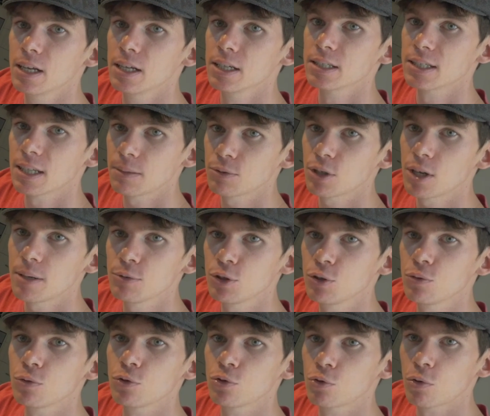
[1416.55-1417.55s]
Sometimes
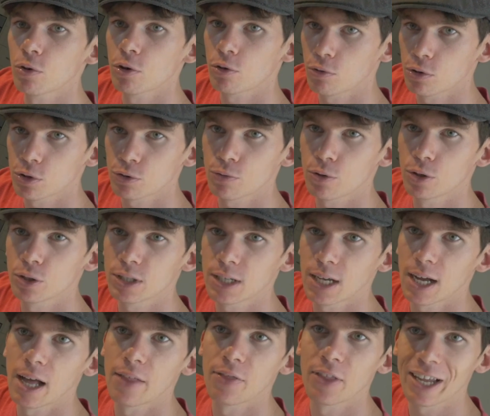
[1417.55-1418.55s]
you will draw a Crossroads
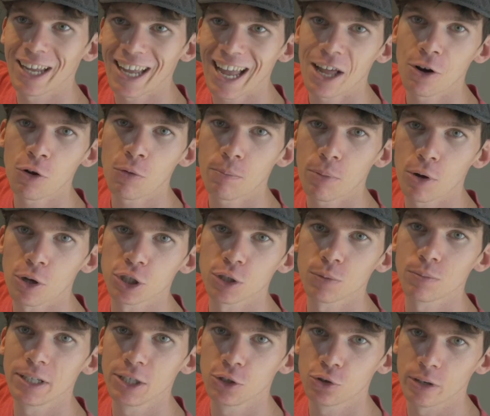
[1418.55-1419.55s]
card that cannot
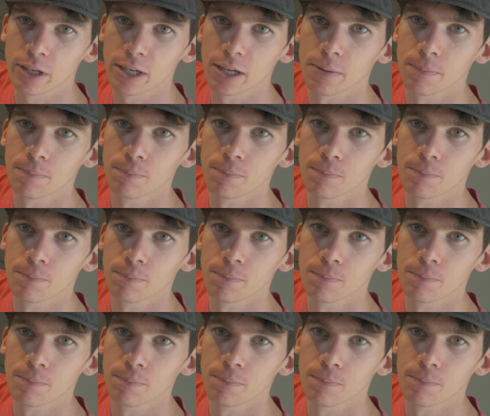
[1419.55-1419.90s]
possibly trigger.